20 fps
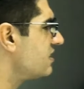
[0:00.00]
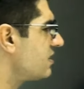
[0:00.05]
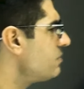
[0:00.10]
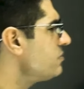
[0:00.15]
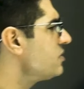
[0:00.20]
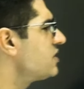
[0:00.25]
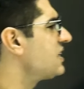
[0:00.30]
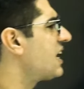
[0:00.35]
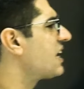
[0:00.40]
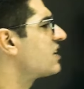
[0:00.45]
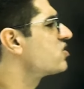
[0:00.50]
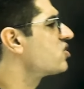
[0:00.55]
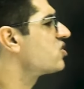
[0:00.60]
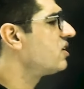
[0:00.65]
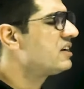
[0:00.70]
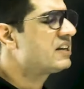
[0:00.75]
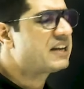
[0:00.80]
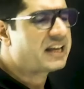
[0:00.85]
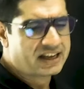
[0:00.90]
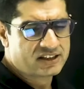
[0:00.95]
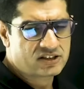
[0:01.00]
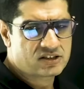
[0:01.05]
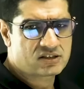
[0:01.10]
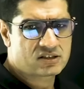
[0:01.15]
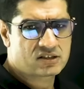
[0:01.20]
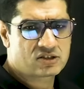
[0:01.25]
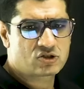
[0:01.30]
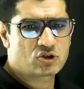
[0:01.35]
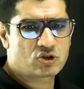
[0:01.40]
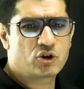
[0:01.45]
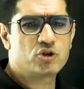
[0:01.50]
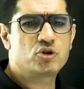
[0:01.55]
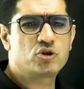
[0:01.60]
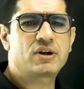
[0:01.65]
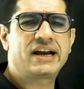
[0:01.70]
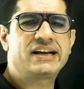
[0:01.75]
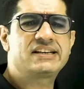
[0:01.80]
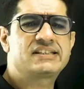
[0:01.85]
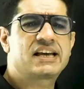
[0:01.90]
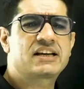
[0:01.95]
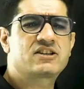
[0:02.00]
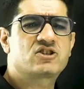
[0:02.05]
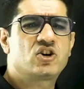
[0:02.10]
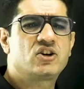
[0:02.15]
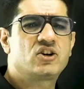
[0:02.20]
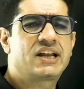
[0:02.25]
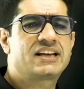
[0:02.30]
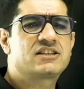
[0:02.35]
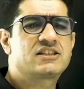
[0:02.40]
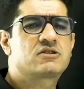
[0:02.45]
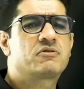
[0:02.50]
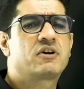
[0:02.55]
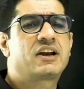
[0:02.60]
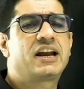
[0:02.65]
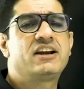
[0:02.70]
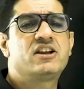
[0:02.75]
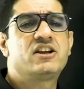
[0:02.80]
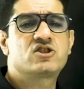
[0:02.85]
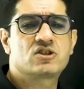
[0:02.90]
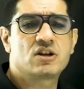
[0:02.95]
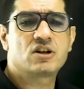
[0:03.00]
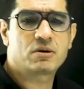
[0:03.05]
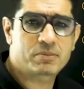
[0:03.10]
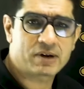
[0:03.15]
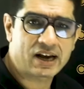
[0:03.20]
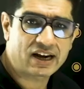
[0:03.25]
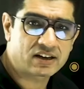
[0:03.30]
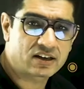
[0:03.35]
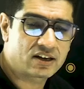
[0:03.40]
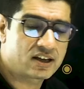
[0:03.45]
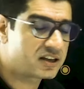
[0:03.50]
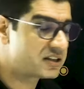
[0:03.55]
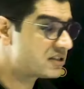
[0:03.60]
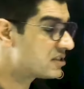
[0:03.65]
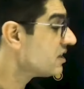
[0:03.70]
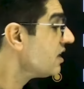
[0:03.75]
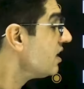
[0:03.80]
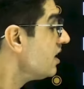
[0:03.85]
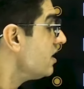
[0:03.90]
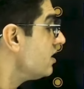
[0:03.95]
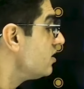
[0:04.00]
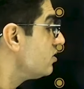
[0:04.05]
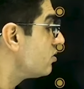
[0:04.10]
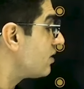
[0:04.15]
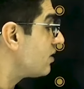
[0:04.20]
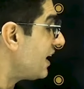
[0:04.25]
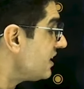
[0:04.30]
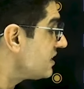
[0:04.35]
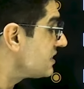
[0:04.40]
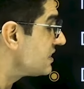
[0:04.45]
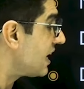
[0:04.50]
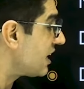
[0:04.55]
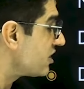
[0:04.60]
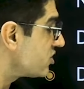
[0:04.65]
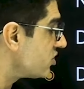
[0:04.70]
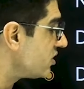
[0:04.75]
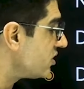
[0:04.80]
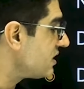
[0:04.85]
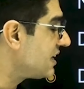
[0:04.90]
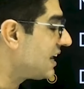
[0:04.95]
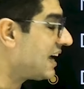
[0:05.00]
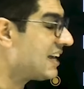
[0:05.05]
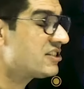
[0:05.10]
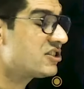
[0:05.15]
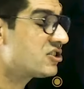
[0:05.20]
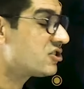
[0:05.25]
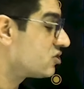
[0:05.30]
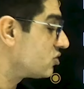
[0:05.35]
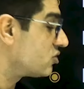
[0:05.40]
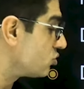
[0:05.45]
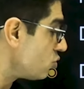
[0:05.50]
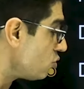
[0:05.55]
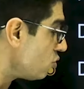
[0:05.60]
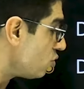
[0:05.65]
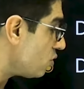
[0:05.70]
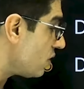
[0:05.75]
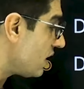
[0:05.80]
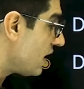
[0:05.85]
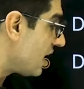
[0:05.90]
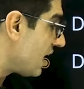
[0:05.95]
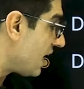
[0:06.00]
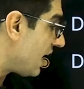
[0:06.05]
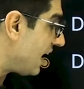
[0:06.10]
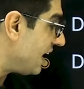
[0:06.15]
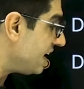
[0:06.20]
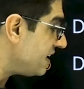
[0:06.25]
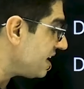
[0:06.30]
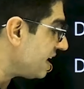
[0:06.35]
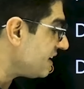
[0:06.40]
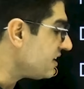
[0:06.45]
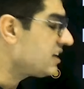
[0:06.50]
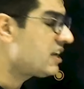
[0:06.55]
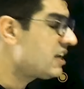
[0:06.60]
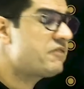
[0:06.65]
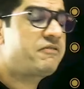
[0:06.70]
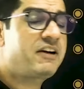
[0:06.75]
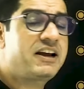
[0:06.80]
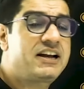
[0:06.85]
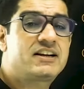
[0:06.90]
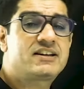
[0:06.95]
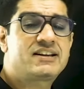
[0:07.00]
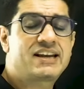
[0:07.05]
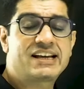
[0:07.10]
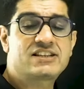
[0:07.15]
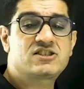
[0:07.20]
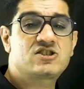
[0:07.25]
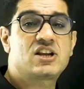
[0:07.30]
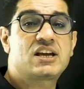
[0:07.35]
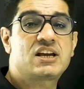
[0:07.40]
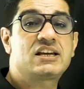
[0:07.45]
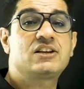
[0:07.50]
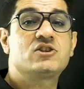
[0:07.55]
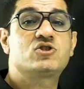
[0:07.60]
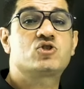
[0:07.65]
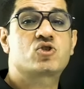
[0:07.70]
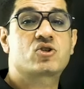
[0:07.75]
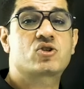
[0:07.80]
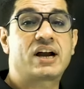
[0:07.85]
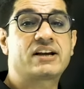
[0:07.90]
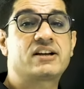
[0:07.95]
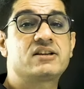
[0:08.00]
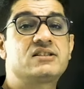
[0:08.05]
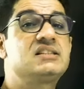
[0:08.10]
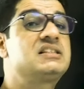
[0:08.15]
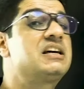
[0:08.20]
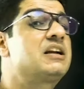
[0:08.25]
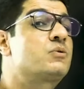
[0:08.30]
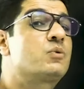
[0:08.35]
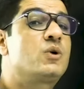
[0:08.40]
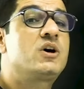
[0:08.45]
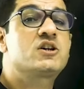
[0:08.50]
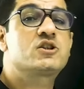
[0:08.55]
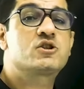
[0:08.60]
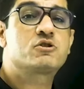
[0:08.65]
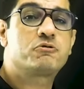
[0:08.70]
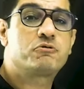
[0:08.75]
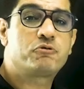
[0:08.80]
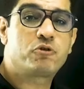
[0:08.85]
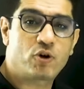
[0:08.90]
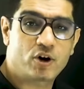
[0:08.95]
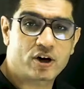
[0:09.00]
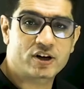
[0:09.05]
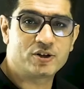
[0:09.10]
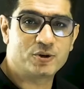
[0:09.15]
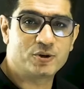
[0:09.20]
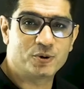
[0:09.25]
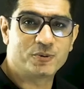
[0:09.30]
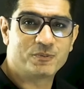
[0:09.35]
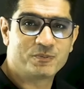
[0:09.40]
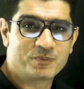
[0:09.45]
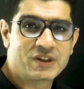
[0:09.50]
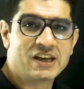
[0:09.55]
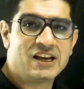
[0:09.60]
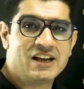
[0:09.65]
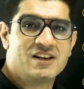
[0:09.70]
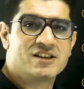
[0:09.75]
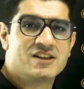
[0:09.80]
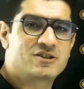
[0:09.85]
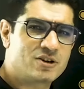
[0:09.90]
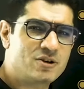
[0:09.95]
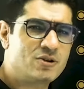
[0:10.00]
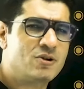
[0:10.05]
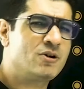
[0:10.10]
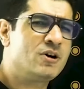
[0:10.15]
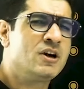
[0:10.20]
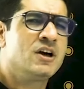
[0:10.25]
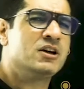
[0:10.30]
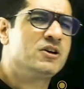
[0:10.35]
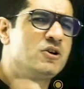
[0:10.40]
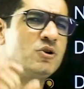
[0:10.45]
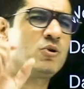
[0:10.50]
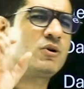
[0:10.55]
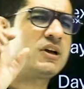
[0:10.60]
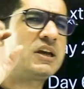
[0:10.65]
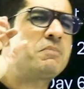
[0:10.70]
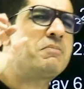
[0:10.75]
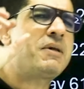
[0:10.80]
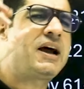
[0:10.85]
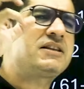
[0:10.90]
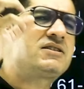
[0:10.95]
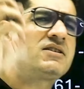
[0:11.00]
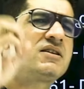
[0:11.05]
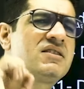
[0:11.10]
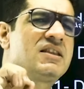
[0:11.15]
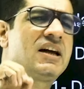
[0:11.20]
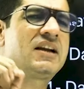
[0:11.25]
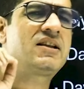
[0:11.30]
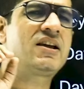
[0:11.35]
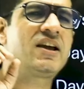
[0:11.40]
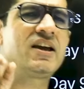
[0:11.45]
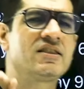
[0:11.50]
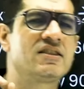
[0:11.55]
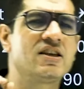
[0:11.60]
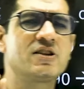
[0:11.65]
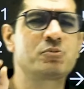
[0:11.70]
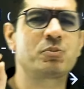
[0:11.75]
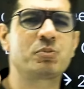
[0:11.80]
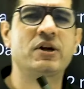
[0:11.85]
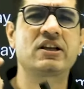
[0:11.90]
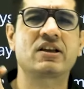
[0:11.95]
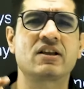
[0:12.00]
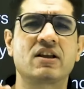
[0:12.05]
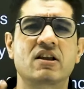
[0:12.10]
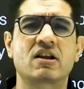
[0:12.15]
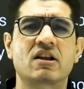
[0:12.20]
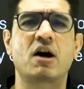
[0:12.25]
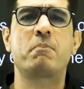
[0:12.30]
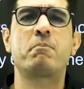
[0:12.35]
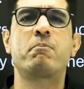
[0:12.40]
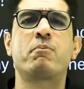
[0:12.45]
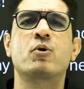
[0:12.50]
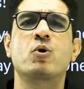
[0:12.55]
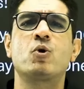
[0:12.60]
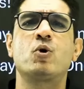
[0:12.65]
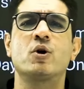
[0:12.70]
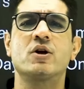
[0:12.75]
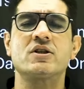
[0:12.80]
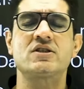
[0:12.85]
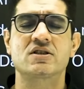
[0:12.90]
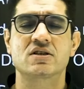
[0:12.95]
sectional tests. So you write section tests for additional practice. You write section tests to identify a test-taking strategy that works for you. So, you know, you imagine that, hey, this particular approach